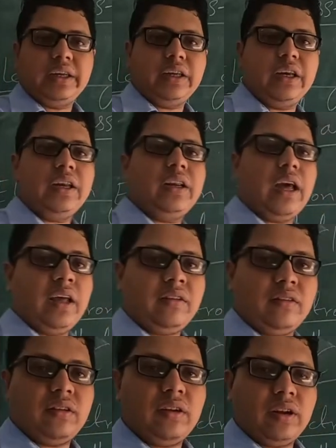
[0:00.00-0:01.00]
it
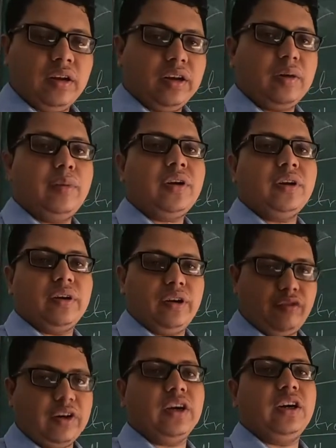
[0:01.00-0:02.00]
has little bit
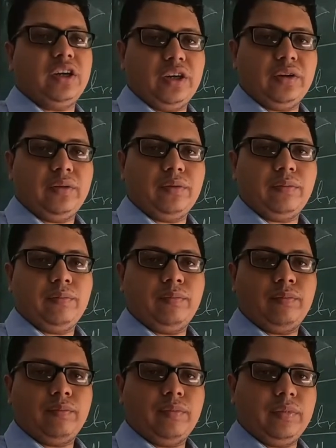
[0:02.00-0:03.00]
difficulty.
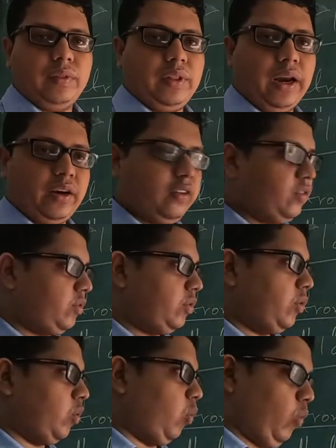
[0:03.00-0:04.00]
That is
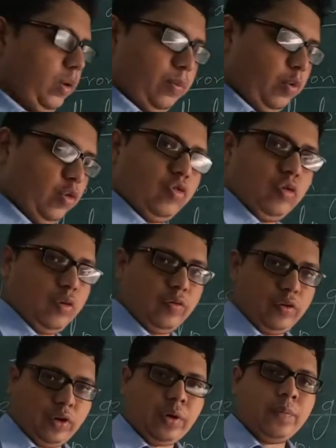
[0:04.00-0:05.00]
one portion of
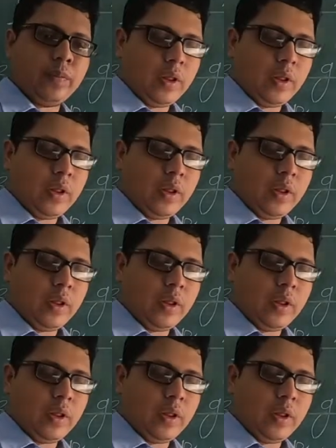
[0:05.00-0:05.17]
it. Okay,